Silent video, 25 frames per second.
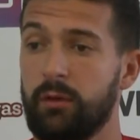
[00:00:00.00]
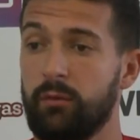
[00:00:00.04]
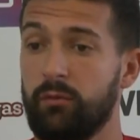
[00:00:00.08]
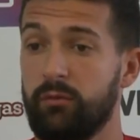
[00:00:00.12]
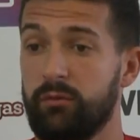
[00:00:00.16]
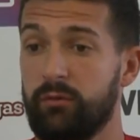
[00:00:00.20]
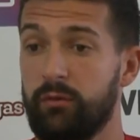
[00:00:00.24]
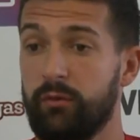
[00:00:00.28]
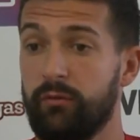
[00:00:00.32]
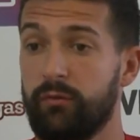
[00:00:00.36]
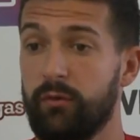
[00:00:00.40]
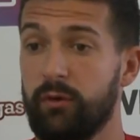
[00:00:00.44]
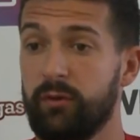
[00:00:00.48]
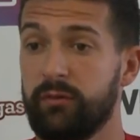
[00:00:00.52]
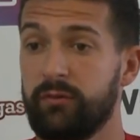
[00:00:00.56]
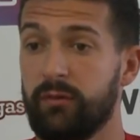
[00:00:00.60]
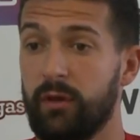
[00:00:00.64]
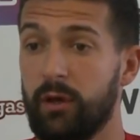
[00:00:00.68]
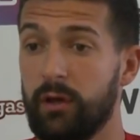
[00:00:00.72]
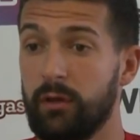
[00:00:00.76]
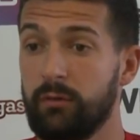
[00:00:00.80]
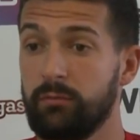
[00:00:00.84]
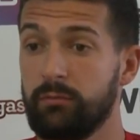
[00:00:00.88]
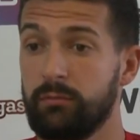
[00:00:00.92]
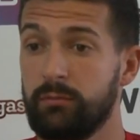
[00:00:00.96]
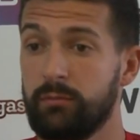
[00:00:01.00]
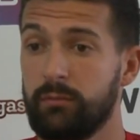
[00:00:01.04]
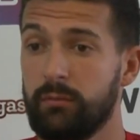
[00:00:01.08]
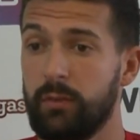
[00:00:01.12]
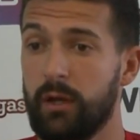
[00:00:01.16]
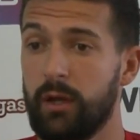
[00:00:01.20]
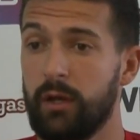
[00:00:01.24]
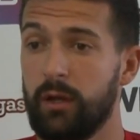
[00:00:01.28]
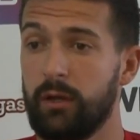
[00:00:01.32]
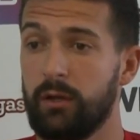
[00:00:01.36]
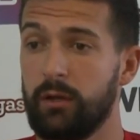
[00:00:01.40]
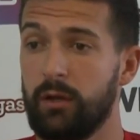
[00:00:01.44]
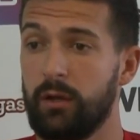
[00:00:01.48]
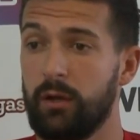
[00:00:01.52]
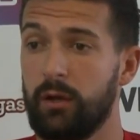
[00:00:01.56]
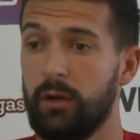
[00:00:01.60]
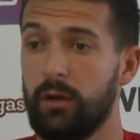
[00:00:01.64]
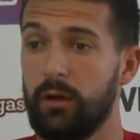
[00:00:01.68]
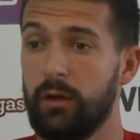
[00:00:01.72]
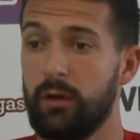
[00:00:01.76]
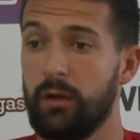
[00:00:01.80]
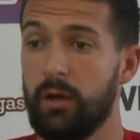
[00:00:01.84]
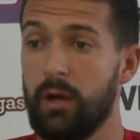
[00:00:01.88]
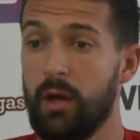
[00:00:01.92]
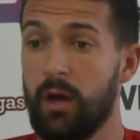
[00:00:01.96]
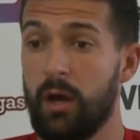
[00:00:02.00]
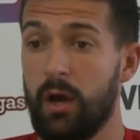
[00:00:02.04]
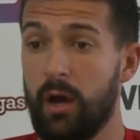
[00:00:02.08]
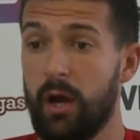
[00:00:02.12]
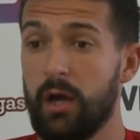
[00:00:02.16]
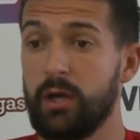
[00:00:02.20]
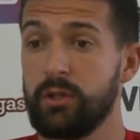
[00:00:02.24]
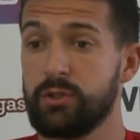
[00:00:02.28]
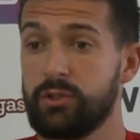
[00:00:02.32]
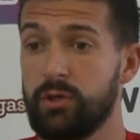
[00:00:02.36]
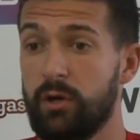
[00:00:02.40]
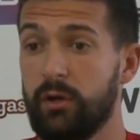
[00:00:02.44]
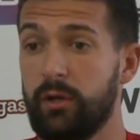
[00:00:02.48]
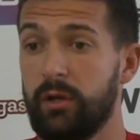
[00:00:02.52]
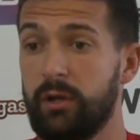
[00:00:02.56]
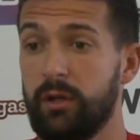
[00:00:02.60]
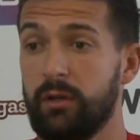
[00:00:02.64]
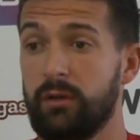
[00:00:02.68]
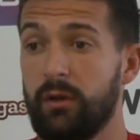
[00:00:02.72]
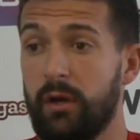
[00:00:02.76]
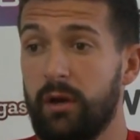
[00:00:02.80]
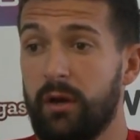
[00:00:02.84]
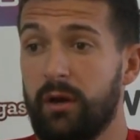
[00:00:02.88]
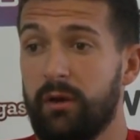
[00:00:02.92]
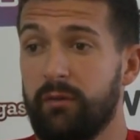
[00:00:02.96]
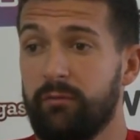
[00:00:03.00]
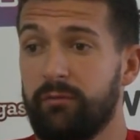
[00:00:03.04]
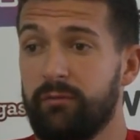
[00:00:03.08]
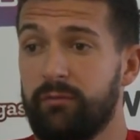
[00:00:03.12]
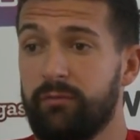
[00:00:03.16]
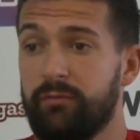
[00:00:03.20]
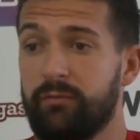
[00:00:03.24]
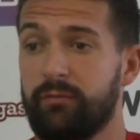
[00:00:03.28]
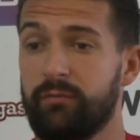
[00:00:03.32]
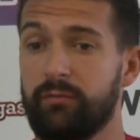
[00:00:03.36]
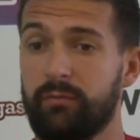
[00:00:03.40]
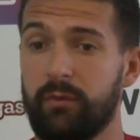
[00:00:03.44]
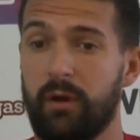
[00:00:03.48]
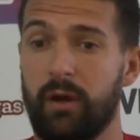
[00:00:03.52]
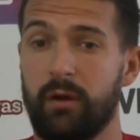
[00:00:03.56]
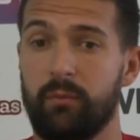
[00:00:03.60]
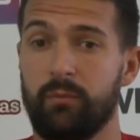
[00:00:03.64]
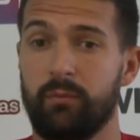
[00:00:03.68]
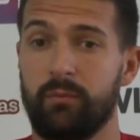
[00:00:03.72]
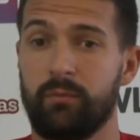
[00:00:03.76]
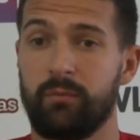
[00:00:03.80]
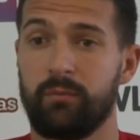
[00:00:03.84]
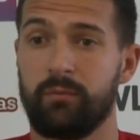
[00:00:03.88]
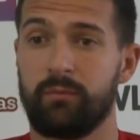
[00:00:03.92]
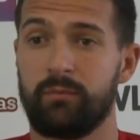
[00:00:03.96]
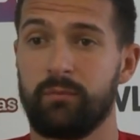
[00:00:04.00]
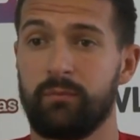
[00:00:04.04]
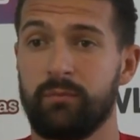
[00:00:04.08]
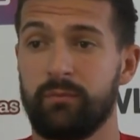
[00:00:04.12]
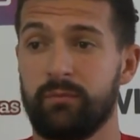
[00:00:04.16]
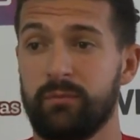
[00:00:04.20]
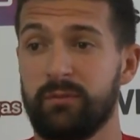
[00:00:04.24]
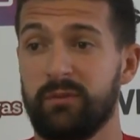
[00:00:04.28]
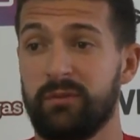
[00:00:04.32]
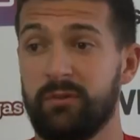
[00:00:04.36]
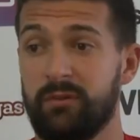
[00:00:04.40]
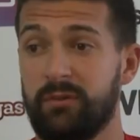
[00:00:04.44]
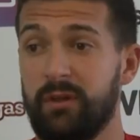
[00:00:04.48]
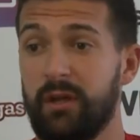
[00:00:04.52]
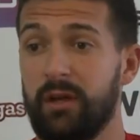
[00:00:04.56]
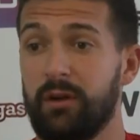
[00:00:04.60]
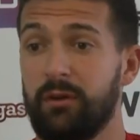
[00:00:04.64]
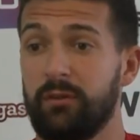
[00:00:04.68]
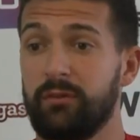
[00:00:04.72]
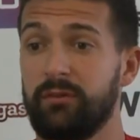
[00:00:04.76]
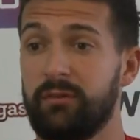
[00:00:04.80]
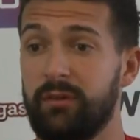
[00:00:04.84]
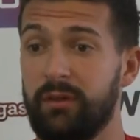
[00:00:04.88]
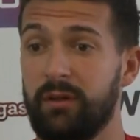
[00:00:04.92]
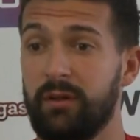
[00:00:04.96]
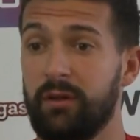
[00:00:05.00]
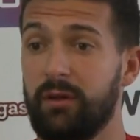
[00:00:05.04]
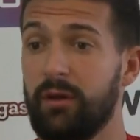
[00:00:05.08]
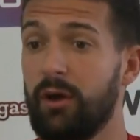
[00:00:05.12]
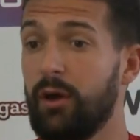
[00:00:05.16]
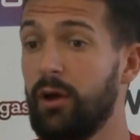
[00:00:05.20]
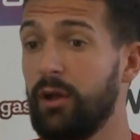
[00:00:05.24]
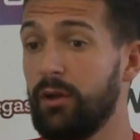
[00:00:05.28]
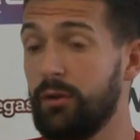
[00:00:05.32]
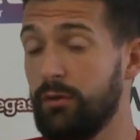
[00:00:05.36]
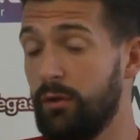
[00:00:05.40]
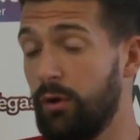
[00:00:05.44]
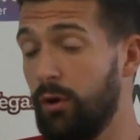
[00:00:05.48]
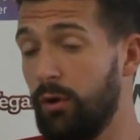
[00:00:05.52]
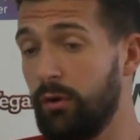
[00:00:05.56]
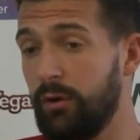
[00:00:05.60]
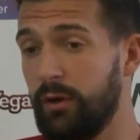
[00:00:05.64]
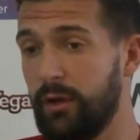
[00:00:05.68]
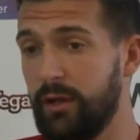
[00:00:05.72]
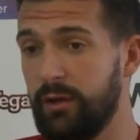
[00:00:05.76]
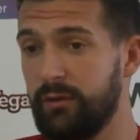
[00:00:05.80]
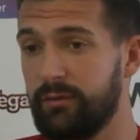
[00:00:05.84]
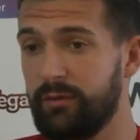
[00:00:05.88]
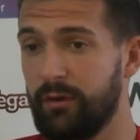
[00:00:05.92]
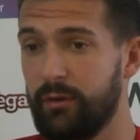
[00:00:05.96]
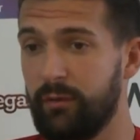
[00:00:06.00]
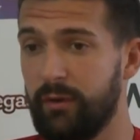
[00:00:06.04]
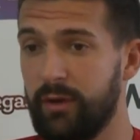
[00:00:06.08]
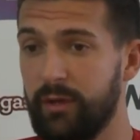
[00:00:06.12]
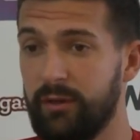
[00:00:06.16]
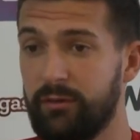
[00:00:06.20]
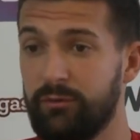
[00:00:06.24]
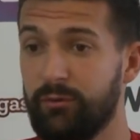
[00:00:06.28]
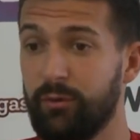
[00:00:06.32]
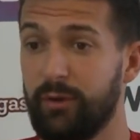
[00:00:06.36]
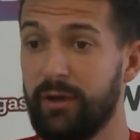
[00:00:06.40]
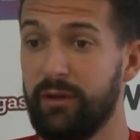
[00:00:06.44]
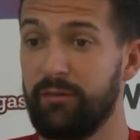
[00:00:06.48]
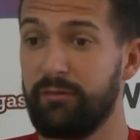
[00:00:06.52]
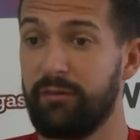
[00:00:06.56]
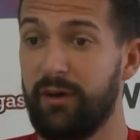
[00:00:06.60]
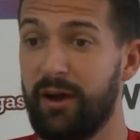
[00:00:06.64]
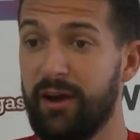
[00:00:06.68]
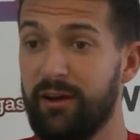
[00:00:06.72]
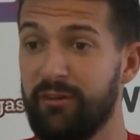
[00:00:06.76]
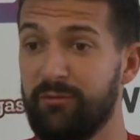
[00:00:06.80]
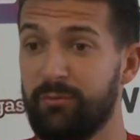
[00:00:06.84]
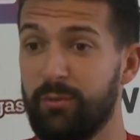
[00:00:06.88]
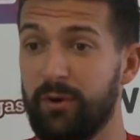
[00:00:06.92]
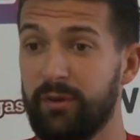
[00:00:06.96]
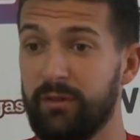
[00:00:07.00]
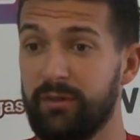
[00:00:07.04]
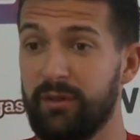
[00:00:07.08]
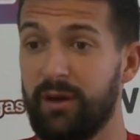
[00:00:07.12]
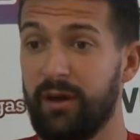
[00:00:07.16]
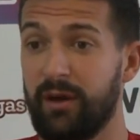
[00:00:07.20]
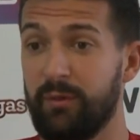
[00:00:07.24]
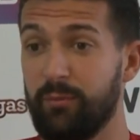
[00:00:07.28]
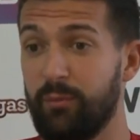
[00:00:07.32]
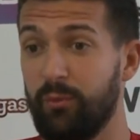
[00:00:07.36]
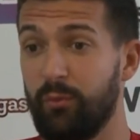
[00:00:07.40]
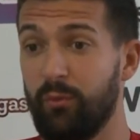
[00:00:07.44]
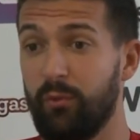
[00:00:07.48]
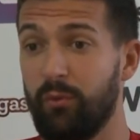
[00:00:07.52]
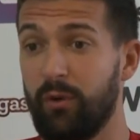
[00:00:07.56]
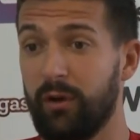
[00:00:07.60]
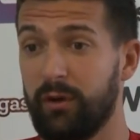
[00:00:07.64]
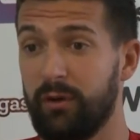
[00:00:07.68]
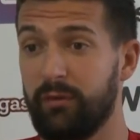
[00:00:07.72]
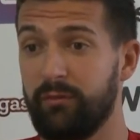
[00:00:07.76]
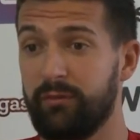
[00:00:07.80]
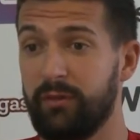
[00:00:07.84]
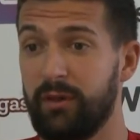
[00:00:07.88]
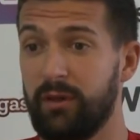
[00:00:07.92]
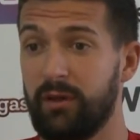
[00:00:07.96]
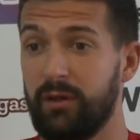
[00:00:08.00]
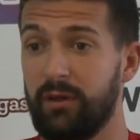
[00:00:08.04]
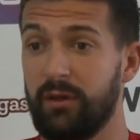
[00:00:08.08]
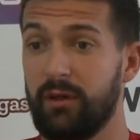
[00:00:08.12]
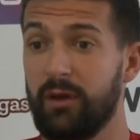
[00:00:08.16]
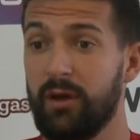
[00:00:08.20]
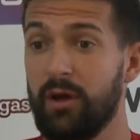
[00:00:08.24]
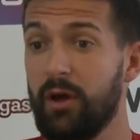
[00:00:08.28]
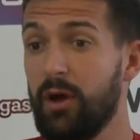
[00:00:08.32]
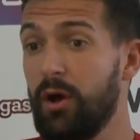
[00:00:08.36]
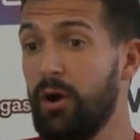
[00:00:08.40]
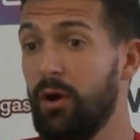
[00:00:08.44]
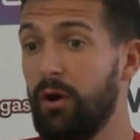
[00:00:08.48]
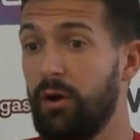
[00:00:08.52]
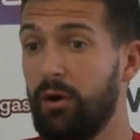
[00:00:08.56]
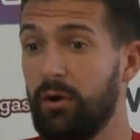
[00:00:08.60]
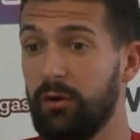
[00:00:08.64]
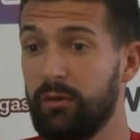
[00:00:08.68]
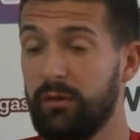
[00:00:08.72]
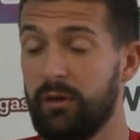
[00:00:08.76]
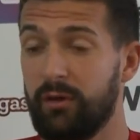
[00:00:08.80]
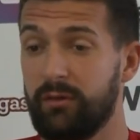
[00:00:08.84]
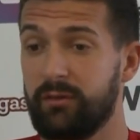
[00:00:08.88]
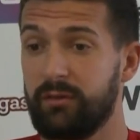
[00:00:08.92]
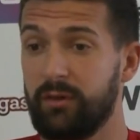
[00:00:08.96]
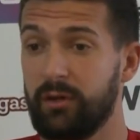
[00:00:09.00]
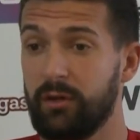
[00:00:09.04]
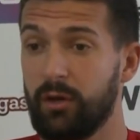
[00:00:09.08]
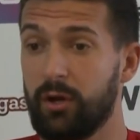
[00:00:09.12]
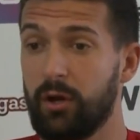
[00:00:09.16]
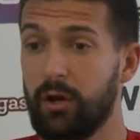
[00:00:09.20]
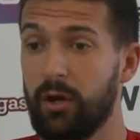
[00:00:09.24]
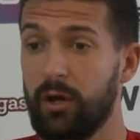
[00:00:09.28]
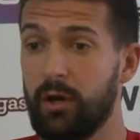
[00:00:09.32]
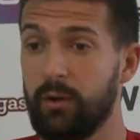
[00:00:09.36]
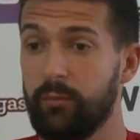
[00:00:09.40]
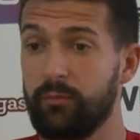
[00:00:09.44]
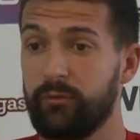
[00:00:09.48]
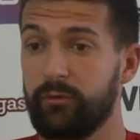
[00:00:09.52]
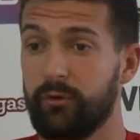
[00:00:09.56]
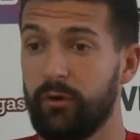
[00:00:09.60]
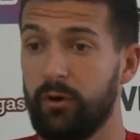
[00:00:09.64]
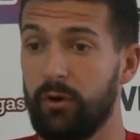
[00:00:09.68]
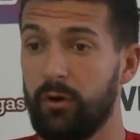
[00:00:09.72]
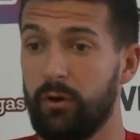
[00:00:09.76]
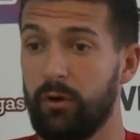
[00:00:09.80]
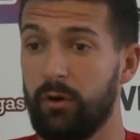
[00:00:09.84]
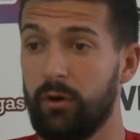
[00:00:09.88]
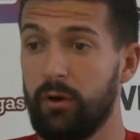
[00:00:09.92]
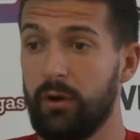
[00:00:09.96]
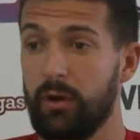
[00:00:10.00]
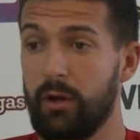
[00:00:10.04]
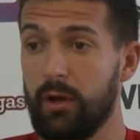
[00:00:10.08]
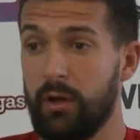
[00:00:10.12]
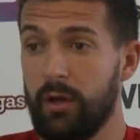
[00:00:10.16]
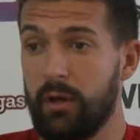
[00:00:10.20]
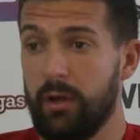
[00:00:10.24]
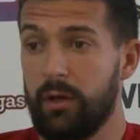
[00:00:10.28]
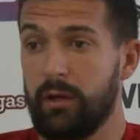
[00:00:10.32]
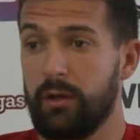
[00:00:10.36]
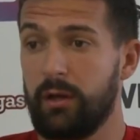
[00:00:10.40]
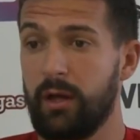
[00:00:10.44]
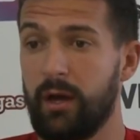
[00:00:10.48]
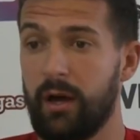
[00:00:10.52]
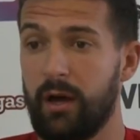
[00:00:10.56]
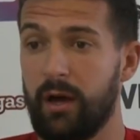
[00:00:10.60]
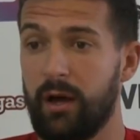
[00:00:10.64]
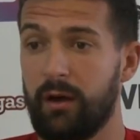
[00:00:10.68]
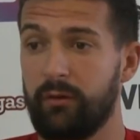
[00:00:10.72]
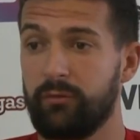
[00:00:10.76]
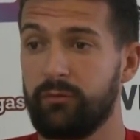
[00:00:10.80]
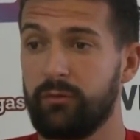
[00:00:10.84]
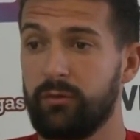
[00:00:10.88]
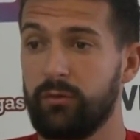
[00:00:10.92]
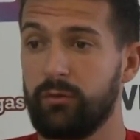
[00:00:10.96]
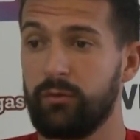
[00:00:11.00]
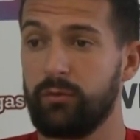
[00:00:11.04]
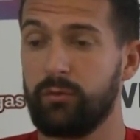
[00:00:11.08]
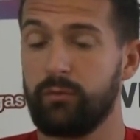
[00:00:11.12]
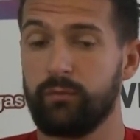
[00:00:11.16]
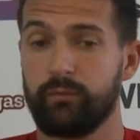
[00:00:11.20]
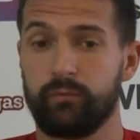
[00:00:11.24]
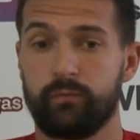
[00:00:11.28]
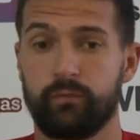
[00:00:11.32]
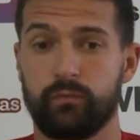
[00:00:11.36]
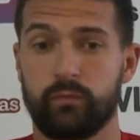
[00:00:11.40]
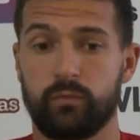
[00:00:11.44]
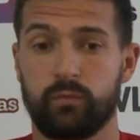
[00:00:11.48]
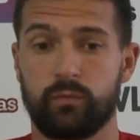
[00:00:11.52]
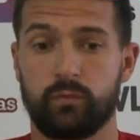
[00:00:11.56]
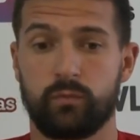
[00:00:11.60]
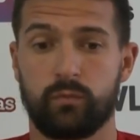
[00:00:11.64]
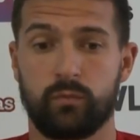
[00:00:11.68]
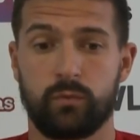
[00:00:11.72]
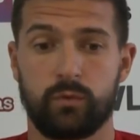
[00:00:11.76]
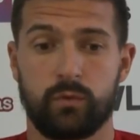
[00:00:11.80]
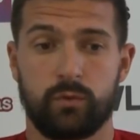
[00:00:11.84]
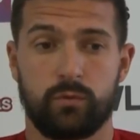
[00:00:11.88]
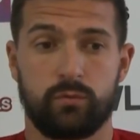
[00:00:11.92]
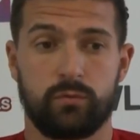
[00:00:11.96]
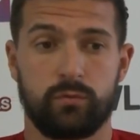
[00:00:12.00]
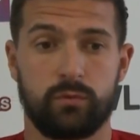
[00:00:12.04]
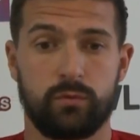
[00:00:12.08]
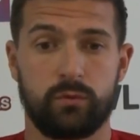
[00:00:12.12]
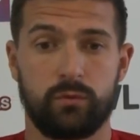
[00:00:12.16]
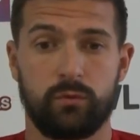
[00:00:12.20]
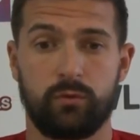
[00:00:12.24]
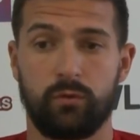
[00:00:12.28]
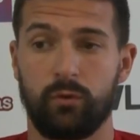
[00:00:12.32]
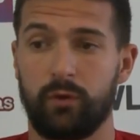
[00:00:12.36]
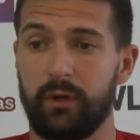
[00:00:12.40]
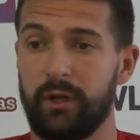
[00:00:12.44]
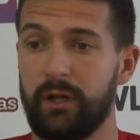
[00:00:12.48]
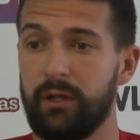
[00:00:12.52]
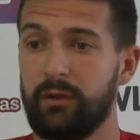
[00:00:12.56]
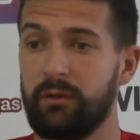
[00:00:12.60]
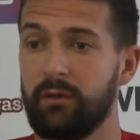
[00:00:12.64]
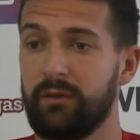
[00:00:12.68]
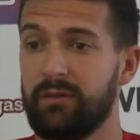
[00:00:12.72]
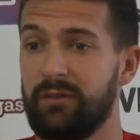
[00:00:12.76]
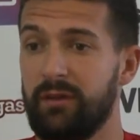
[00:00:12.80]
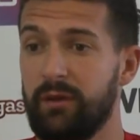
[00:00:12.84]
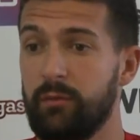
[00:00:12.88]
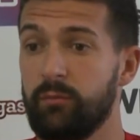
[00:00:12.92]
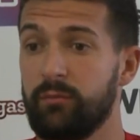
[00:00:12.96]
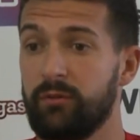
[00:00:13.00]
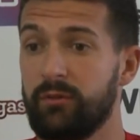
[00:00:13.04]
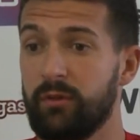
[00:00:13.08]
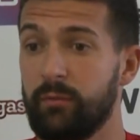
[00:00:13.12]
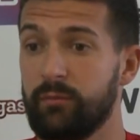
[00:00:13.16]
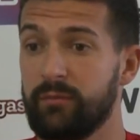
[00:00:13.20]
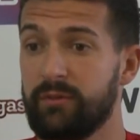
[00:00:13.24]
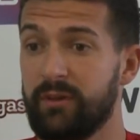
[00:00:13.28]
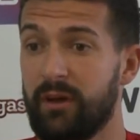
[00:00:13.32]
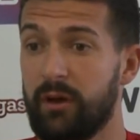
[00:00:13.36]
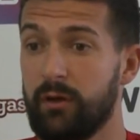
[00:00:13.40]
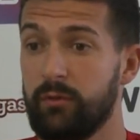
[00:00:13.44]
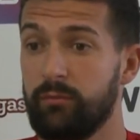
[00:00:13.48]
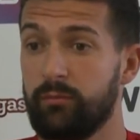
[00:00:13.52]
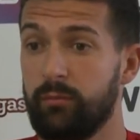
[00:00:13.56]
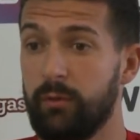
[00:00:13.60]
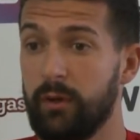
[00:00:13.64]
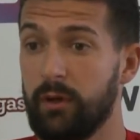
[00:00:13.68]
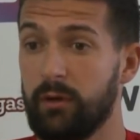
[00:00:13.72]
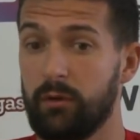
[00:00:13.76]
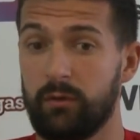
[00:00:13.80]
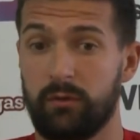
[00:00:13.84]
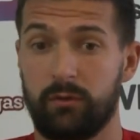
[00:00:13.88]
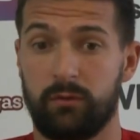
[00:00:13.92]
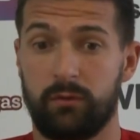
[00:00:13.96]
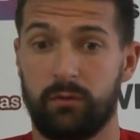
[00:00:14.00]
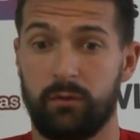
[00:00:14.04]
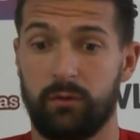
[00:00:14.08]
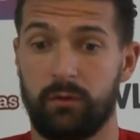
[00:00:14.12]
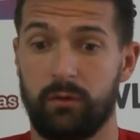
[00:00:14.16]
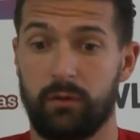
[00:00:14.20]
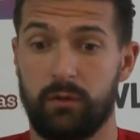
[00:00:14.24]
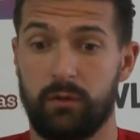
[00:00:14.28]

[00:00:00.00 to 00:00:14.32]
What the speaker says: It was the first time, and I enjoyed it. I'm still only 25, but I'm one of the oldest in the club. So yeah, I have to lead the team sometimes, because